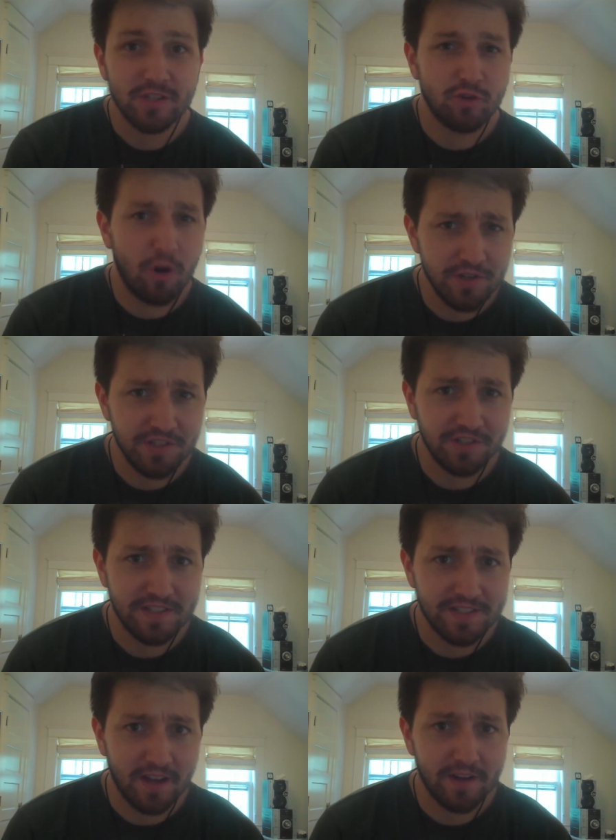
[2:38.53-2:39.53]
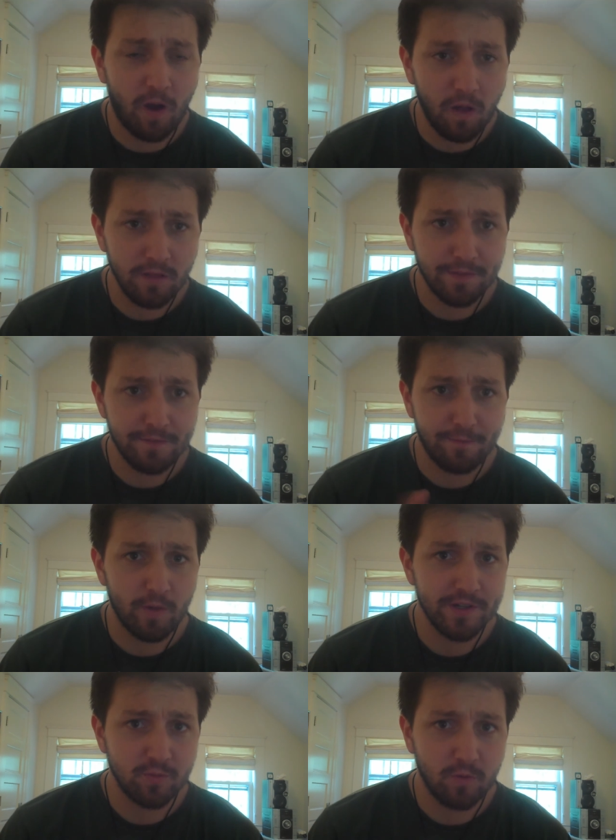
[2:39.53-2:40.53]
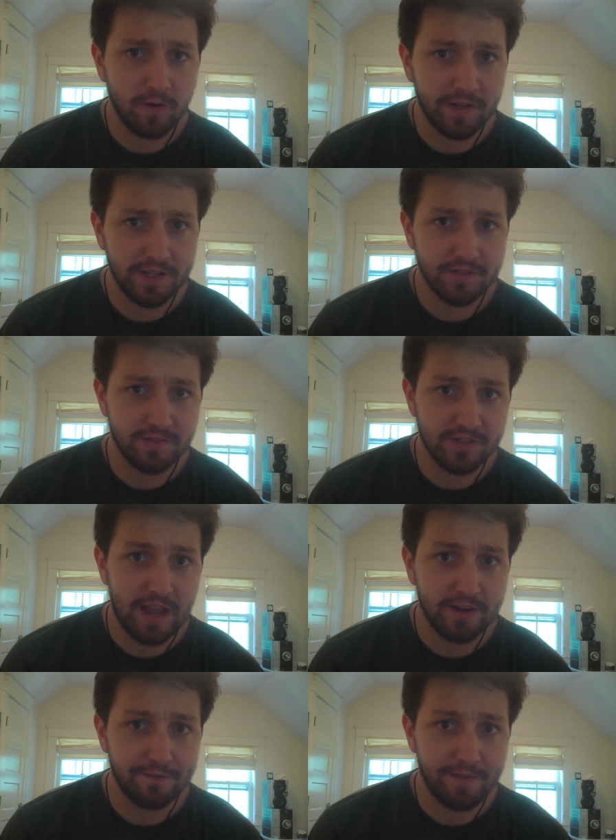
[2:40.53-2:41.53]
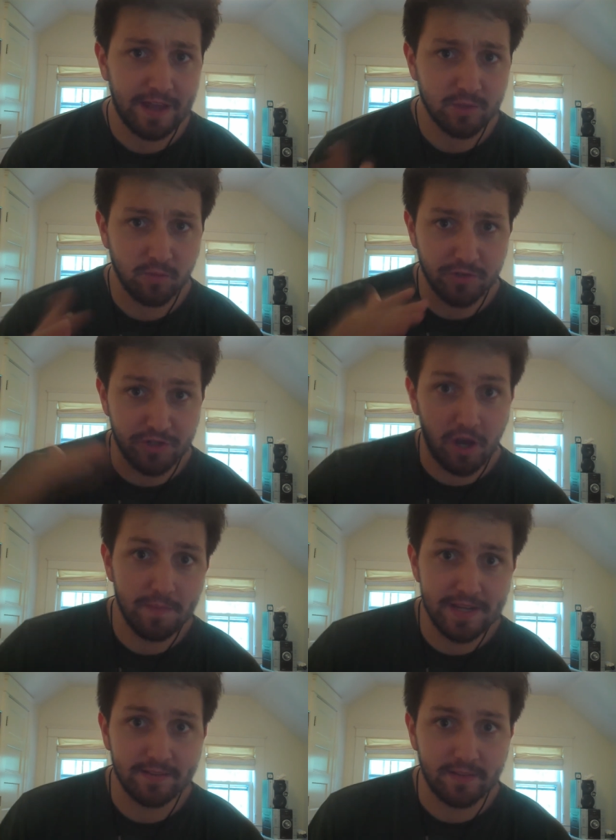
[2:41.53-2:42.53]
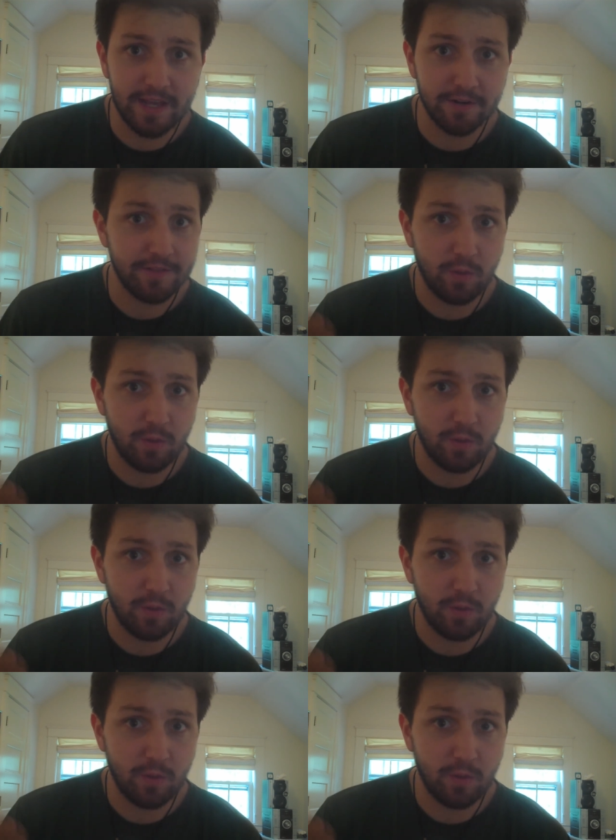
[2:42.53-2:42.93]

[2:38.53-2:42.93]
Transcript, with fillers: is atrociously done. All of the voice work and sound effects were dubbed in later.